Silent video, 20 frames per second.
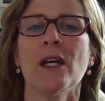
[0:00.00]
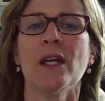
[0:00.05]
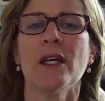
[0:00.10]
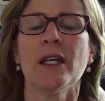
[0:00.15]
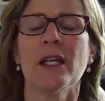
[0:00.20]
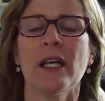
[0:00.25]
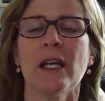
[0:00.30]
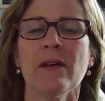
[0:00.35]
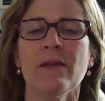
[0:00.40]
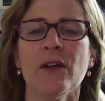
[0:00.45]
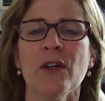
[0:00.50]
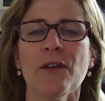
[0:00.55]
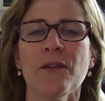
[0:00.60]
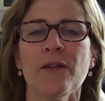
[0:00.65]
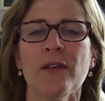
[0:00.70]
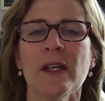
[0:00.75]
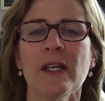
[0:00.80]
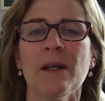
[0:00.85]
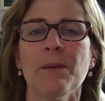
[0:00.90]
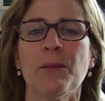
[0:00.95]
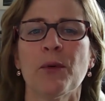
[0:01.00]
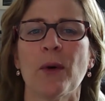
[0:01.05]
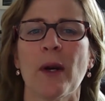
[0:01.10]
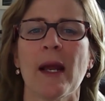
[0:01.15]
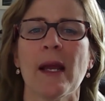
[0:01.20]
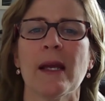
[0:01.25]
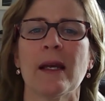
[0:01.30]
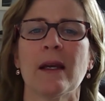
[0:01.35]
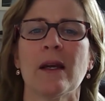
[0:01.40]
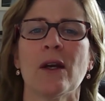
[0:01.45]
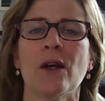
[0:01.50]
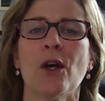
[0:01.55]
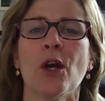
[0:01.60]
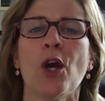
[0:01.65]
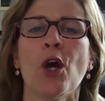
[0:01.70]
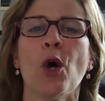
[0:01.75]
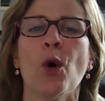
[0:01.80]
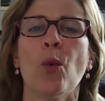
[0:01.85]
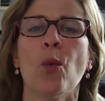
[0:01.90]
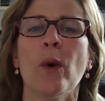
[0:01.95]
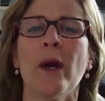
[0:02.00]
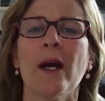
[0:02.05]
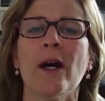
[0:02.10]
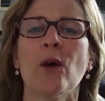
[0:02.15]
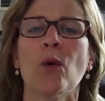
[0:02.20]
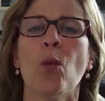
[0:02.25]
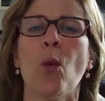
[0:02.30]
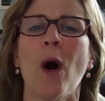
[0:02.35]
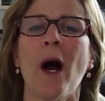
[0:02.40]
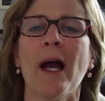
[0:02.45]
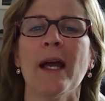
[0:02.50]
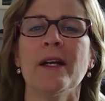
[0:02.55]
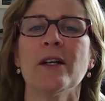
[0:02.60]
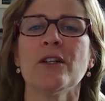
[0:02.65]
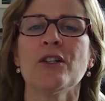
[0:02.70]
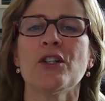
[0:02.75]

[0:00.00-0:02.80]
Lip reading: Give your feet a break. Wear wider